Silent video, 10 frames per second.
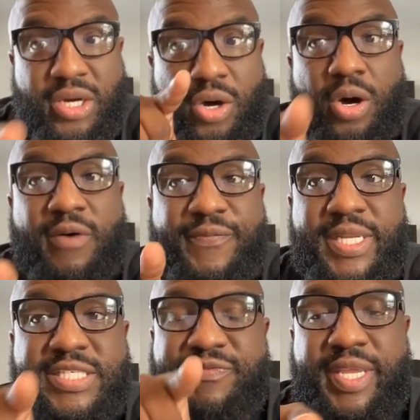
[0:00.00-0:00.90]
off of
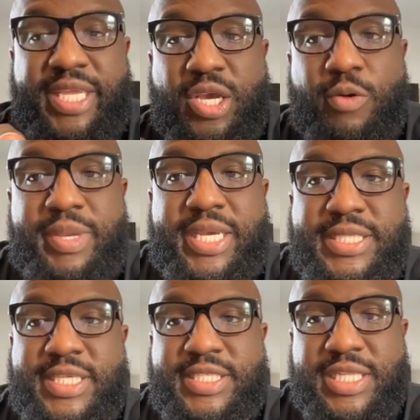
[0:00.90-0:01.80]
this video
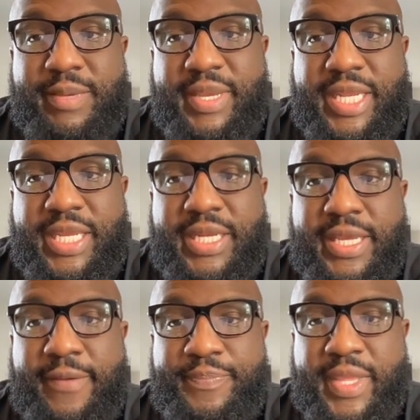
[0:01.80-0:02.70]
because it's limited.
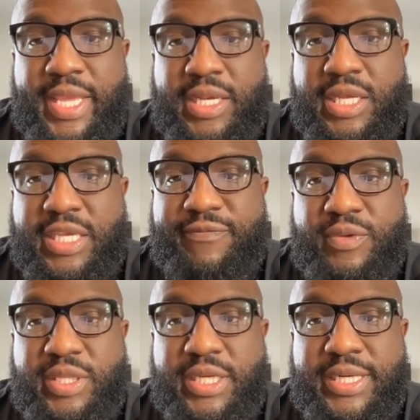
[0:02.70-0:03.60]
And look, if you look